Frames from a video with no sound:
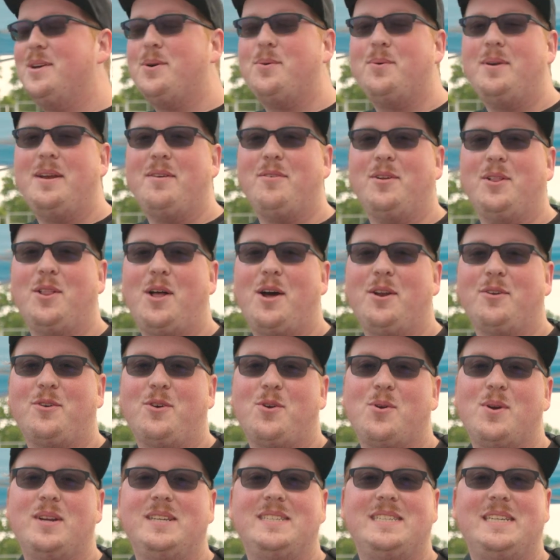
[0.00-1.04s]
We have a lot of
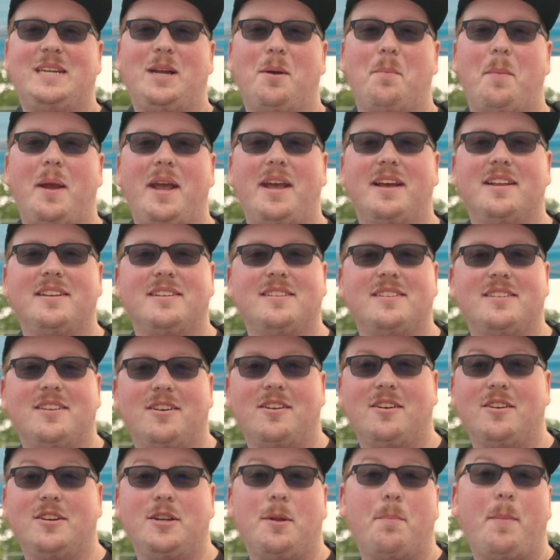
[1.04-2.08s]
crazy demands
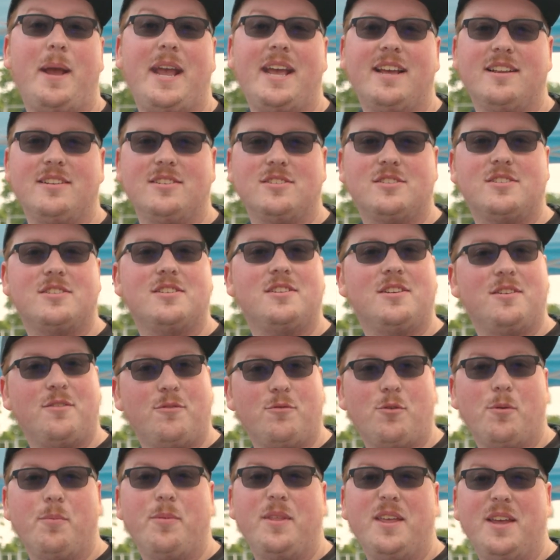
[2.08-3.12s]

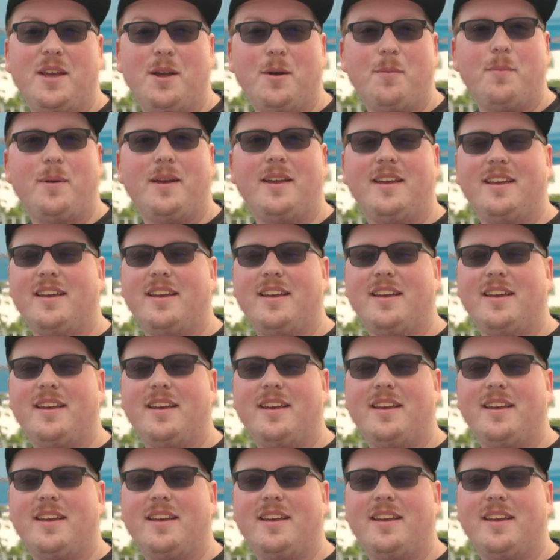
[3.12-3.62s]
from them,